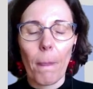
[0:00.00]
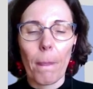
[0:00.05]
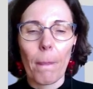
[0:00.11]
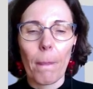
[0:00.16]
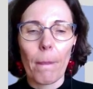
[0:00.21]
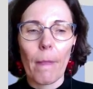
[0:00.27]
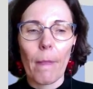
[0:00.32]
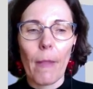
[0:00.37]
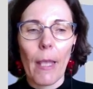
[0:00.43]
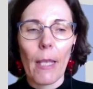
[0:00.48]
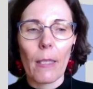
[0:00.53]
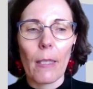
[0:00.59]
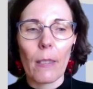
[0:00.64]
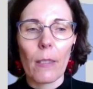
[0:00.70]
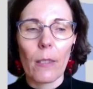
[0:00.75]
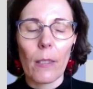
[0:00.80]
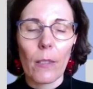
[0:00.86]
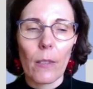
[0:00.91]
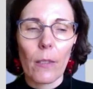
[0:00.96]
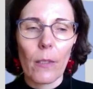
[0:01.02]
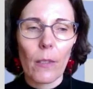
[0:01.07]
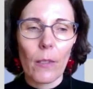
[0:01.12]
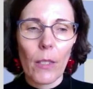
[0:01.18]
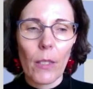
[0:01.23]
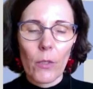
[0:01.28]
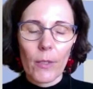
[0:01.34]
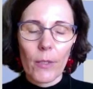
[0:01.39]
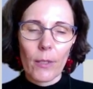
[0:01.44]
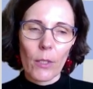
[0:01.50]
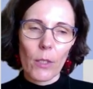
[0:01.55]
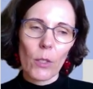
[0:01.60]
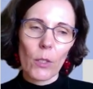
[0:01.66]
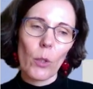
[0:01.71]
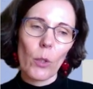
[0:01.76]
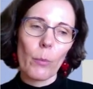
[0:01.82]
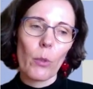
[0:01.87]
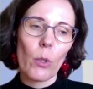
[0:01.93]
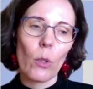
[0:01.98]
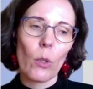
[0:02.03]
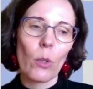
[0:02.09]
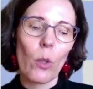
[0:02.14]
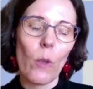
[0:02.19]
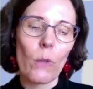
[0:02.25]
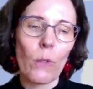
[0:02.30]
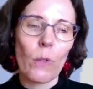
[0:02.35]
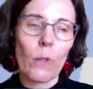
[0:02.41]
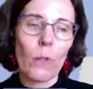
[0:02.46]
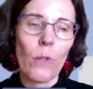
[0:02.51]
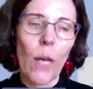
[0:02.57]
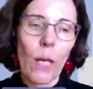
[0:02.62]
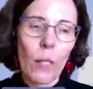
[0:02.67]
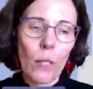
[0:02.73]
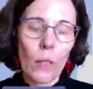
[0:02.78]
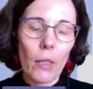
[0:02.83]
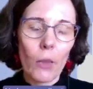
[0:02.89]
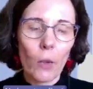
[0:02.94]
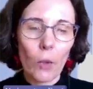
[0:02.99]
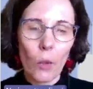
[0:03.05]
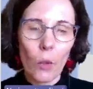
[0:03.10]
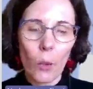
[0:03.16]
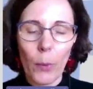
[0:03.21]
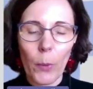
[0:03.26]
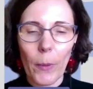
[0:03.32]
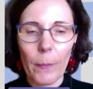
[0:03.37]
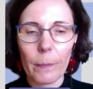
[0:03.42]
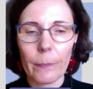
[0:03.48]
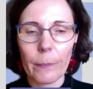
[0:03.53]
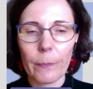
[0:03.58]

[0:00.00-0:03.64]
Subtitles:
And here is the description of the target group.